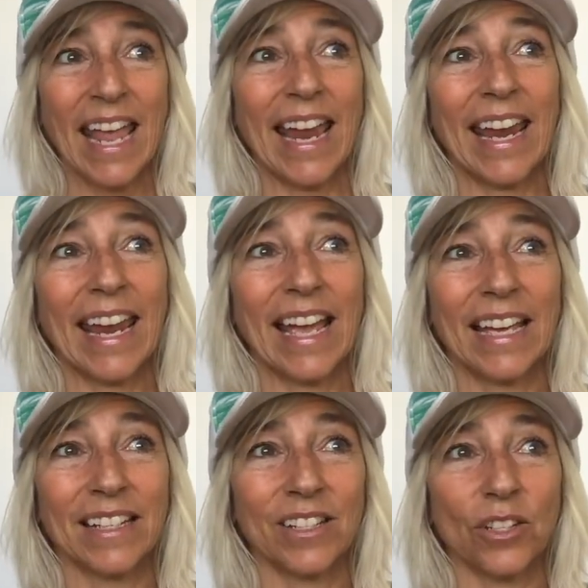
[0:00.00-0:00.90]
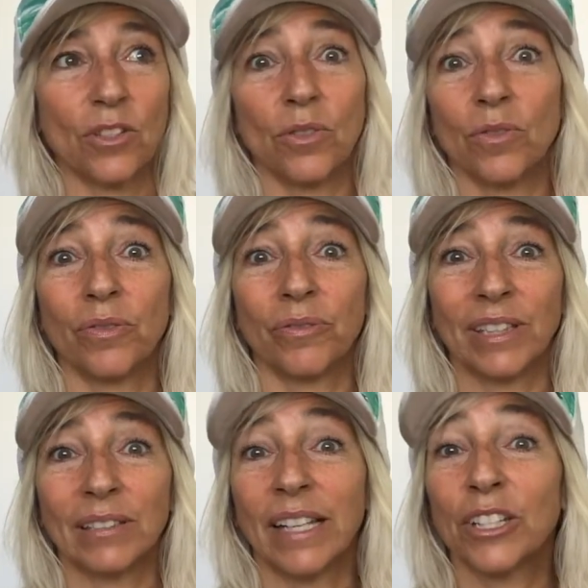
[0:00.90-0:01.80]
and you
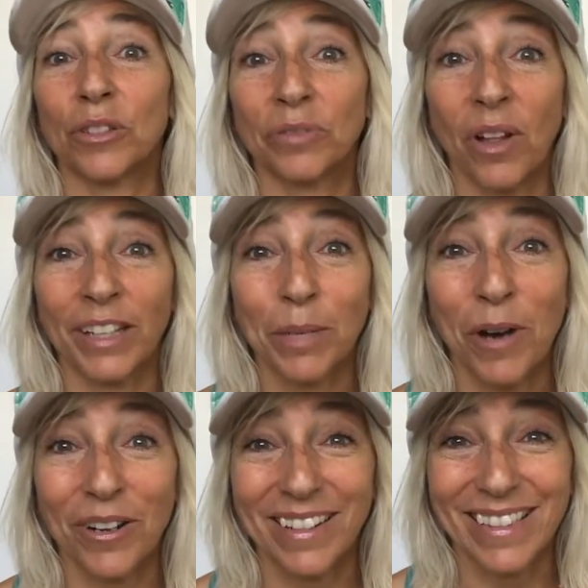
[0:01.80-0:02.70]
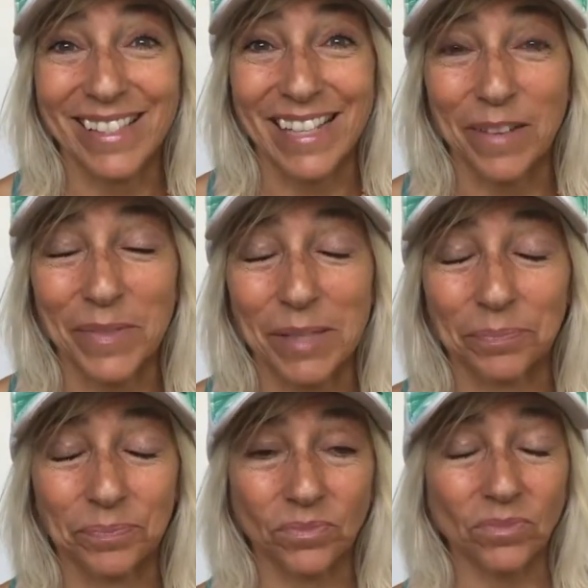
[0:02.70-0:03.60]
feel like you're falling apart at the seams.
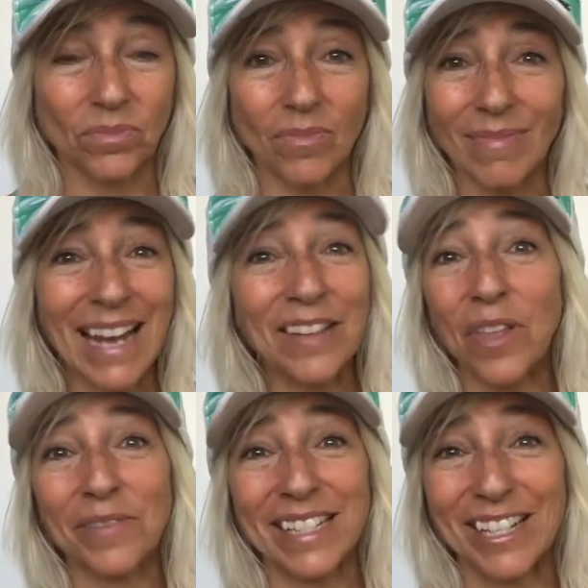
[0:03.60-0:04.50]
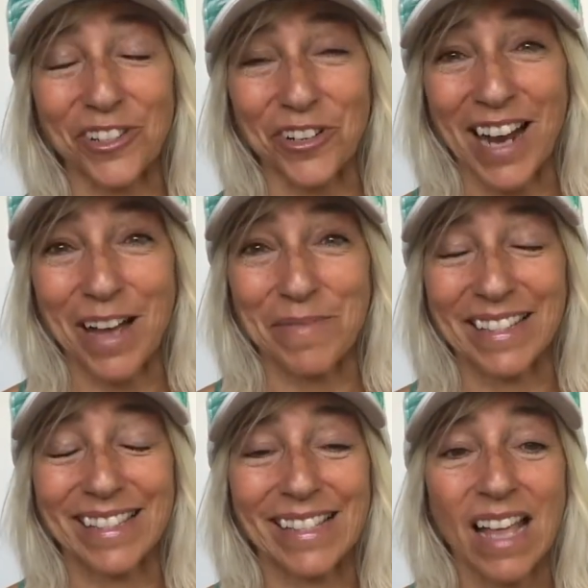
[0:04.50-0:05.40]
I'd love to hear your comments.